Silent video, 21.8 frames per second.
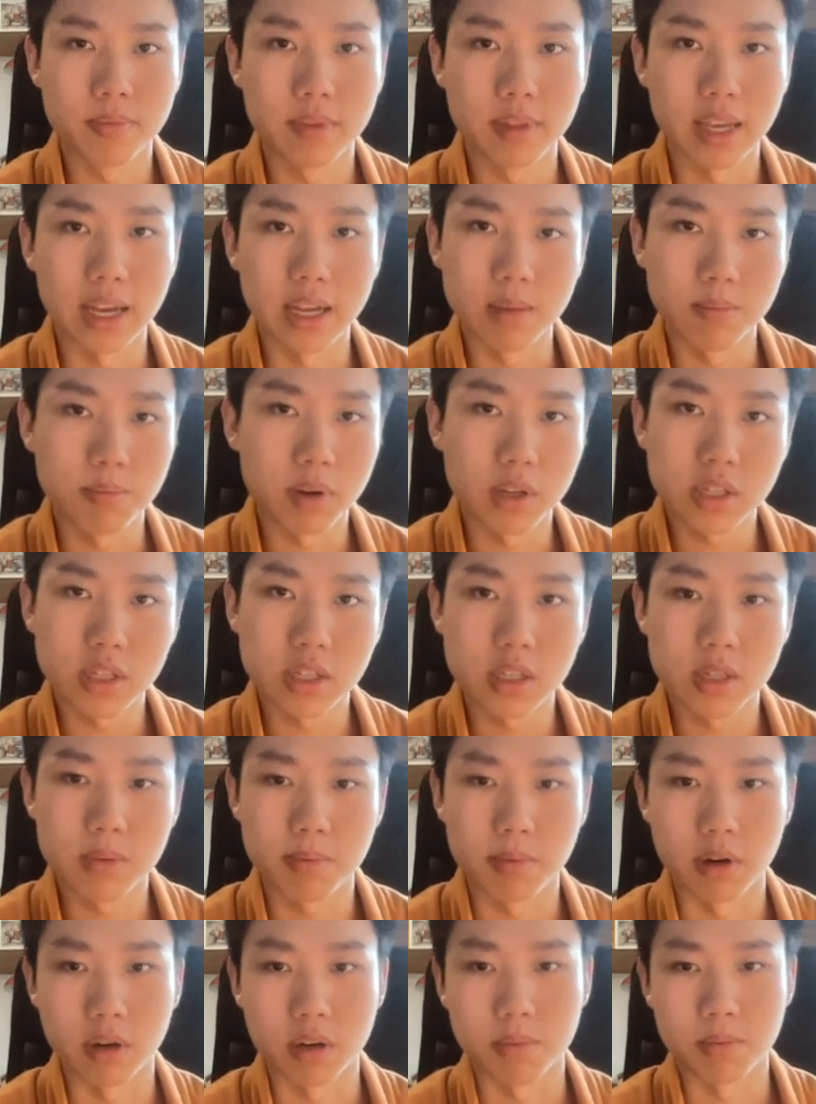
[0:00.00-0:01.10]
and plus a
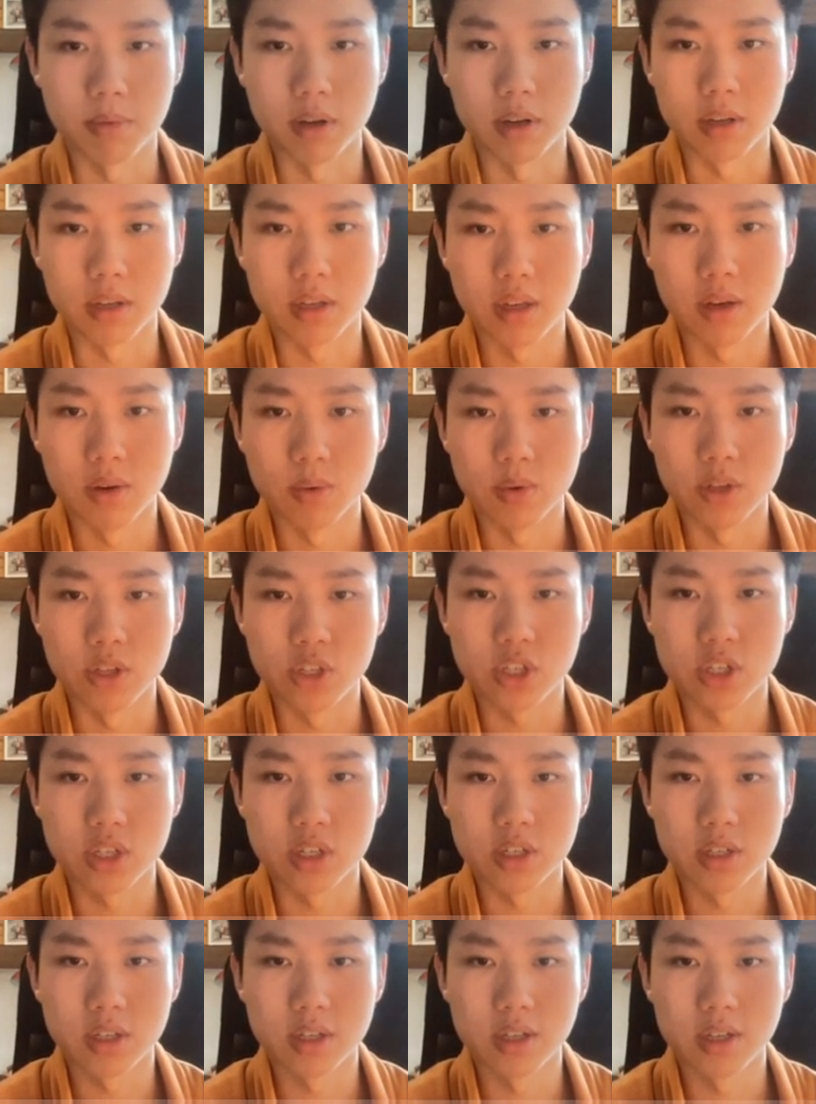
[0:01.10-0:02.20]
spark plug,
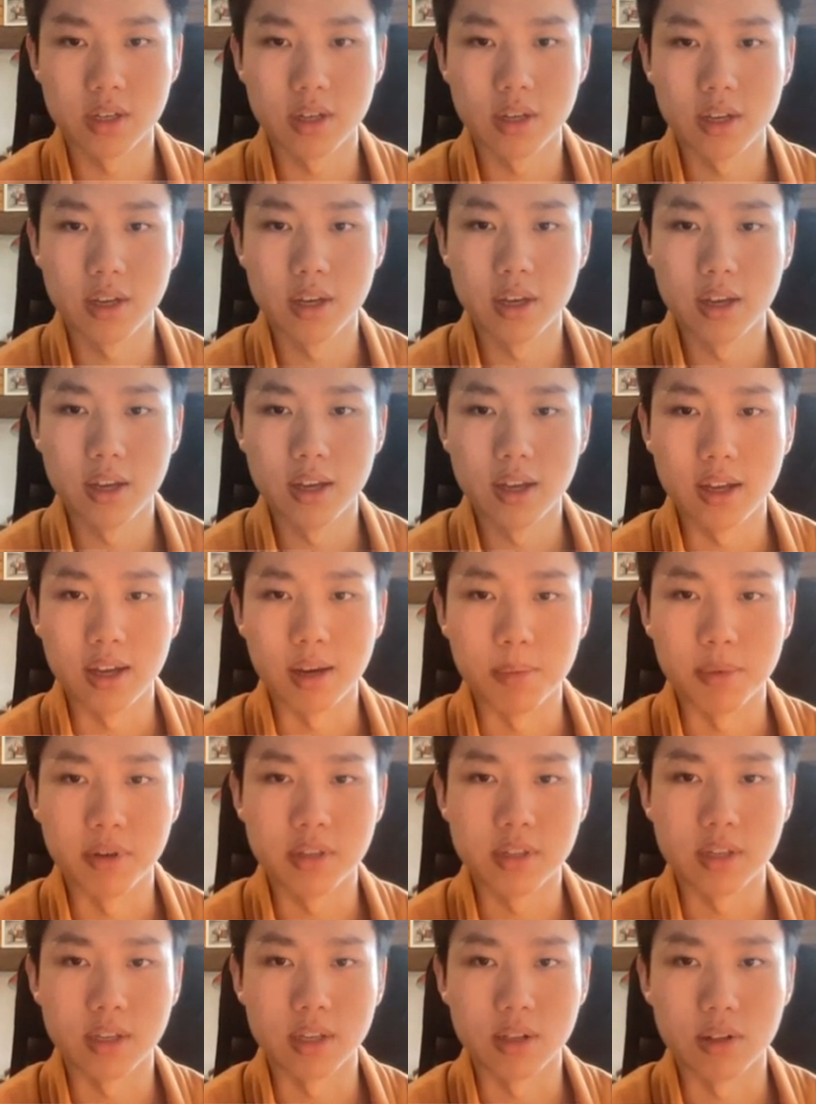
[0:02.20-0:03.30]
which I
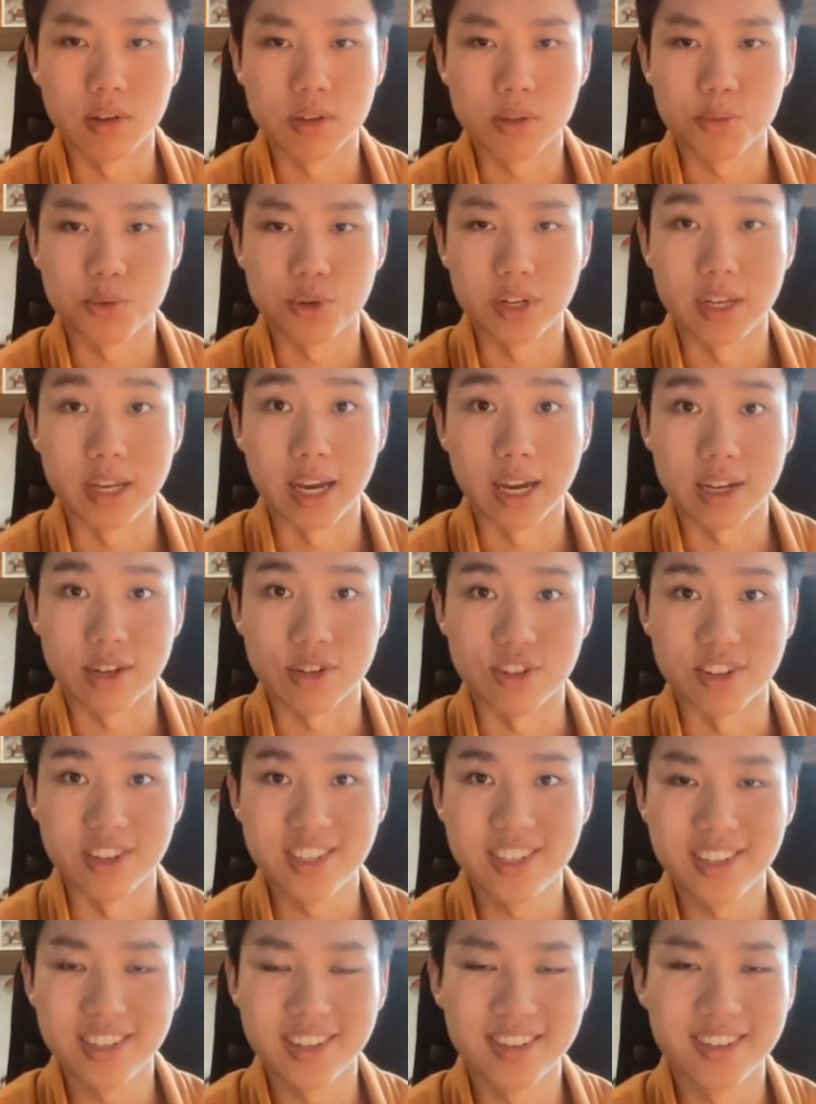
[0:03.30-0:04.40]
must say looks pretty
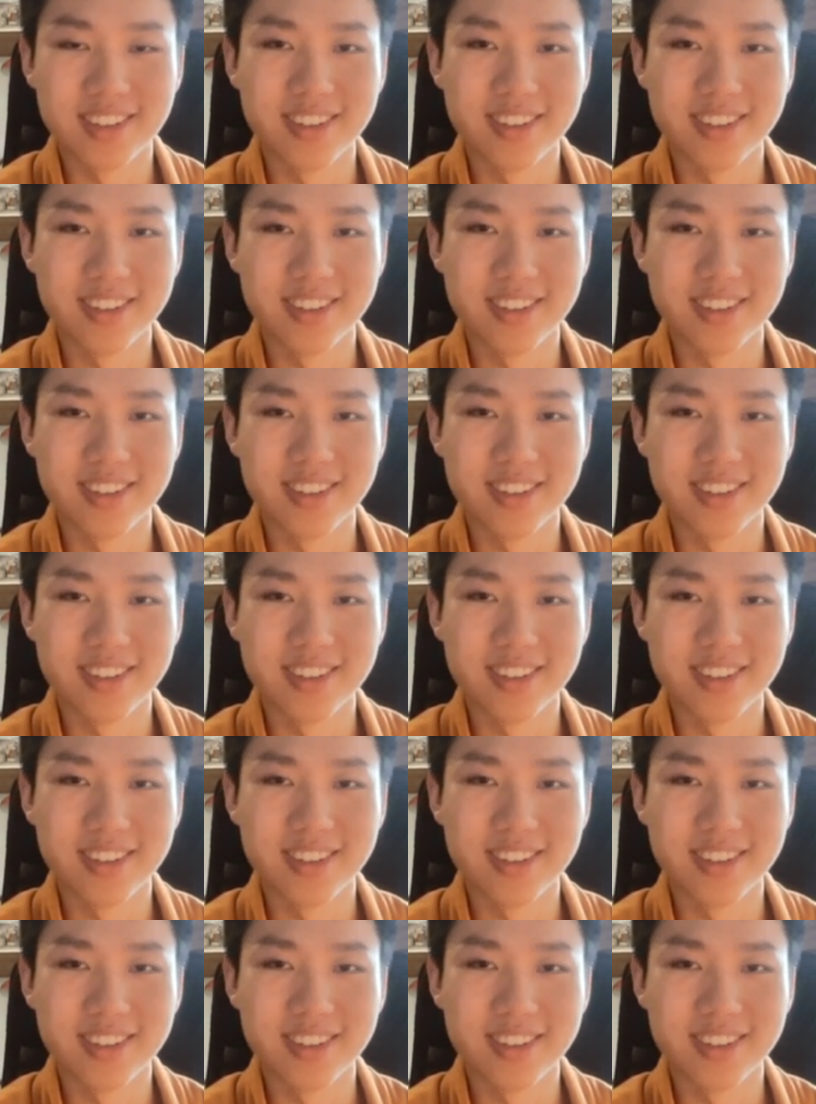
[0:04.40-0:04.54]
accurate.